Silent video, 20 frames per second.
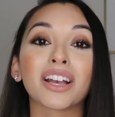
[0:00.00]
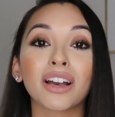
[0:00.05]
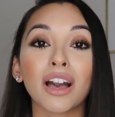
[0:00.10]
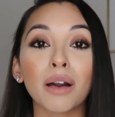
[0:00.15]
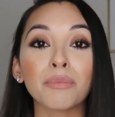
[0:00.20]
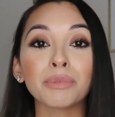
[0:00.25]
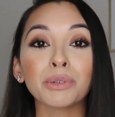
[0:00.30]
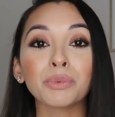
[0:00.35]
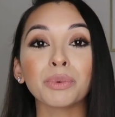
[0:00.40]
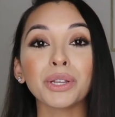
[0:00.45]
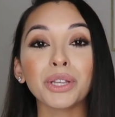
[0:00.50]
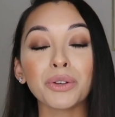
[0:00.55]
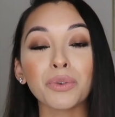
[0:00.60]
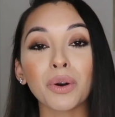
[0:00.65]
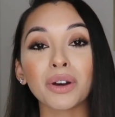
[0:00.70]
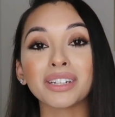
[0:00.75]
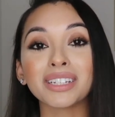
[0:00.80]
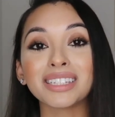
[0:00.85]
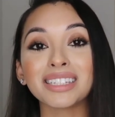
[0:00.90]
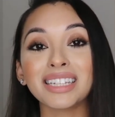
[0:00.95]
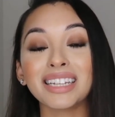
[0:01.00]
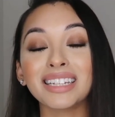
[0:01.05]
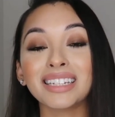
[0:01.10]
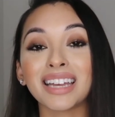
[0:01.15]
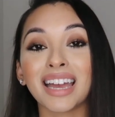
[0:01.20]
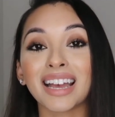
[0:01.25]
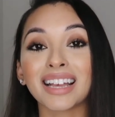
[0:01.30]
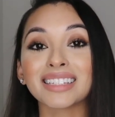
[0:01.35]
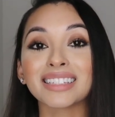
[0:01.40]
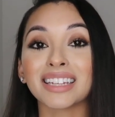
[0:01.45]
Comment what you want to see
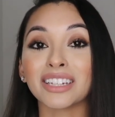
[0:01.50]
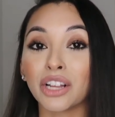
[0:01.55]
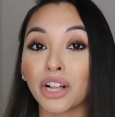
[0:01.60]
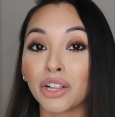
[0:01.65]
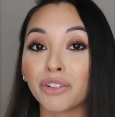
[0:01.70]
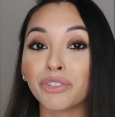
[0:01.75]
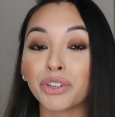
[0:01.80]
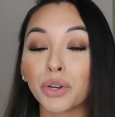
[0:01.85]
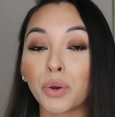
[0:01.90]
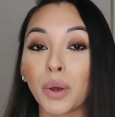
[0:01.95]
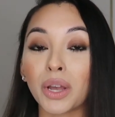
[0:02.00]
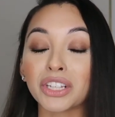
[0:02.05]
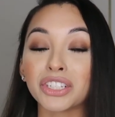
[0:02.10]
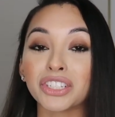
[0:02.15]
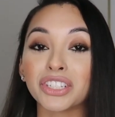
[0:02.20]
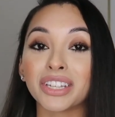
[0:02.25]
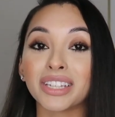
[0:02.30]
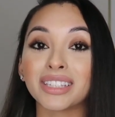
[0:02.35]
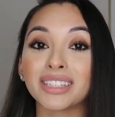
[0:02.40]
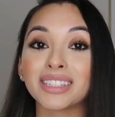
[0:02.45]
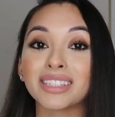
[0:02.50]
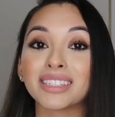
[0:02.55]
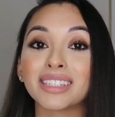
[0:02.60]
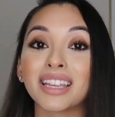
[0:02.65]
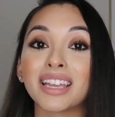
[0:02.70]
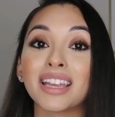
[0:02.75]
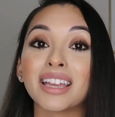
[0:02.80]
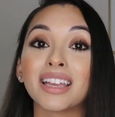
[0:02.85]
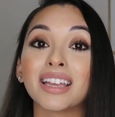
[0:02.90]
next and all of your questions.